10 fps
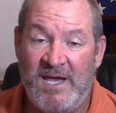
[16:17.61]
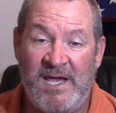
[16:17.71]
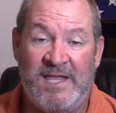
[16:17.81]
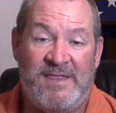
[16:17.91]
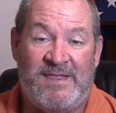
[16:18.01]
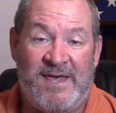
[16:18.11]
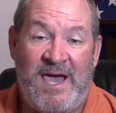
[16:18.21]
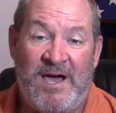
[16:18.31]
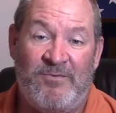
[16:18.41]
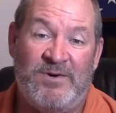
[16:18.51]
And
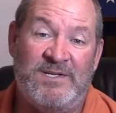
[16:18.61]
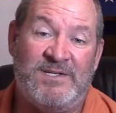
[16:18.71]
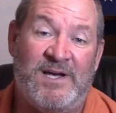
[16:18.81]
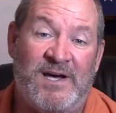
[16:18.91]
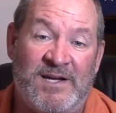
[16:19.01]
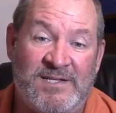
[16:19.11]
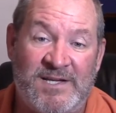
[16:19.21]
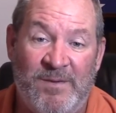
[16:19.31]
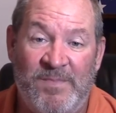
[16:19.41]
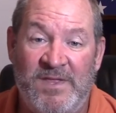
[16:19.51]
that was uh,
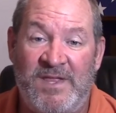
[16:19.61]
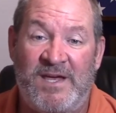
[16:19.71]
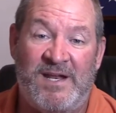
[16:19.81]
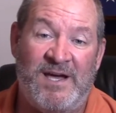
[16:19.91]
something that